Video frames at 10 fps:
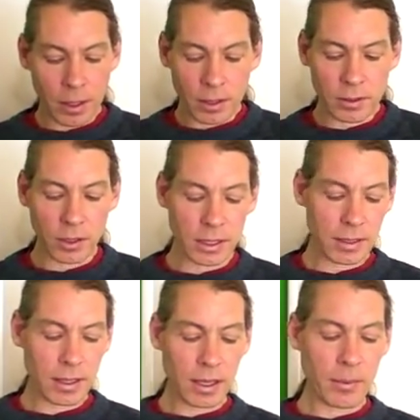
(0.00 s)
So
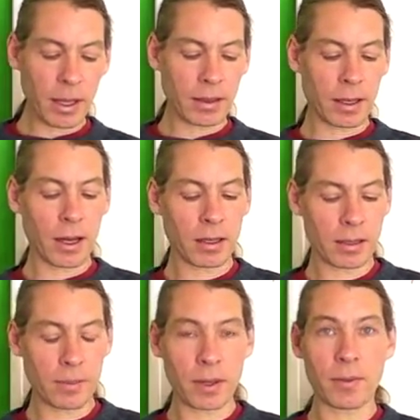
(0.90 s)
just think about the
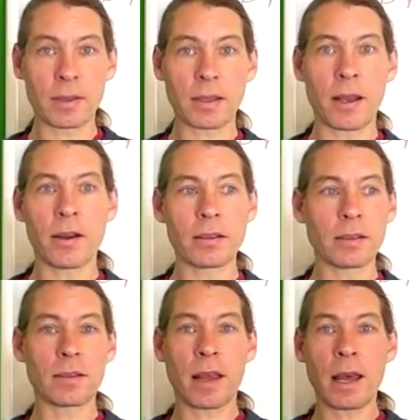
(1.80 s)
concept of this Aries
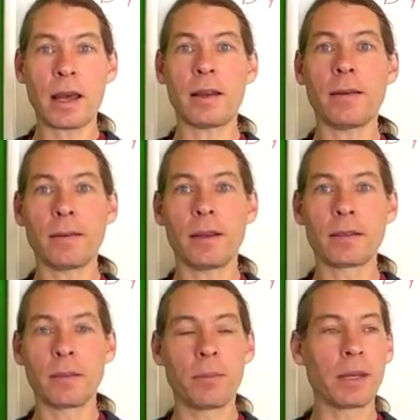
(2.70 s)
as the head. It's
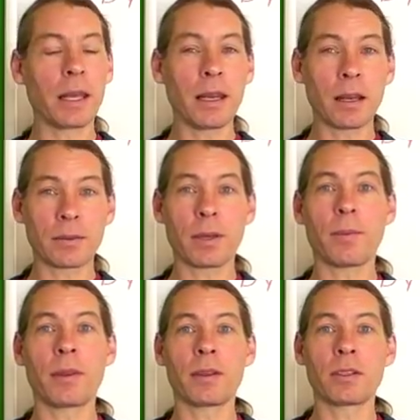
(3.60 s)
the beginning of
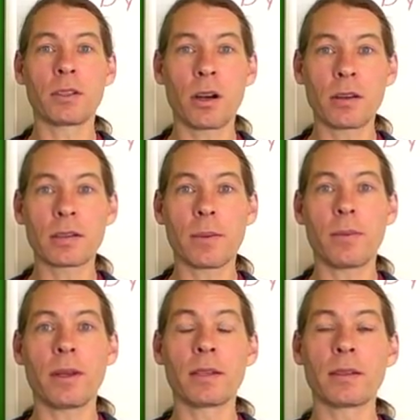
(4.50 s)
something, it's the start of
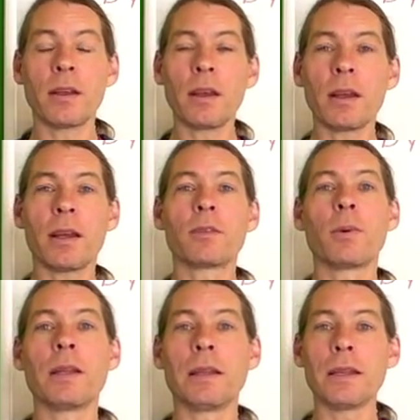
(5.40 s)
something. It's
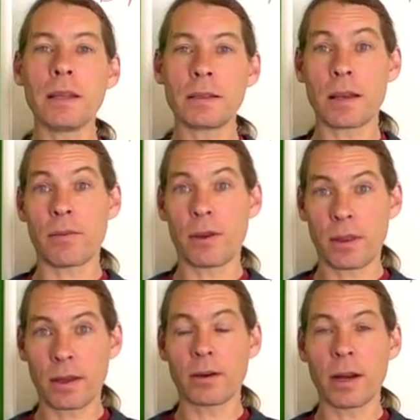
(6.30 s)
what leads
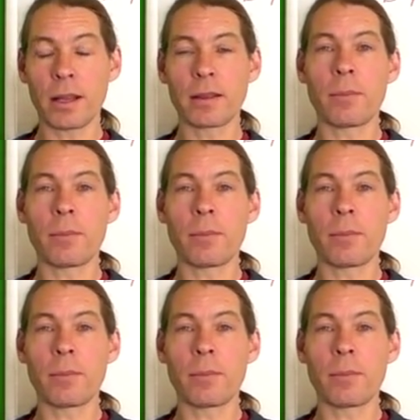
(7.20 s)
everything, right?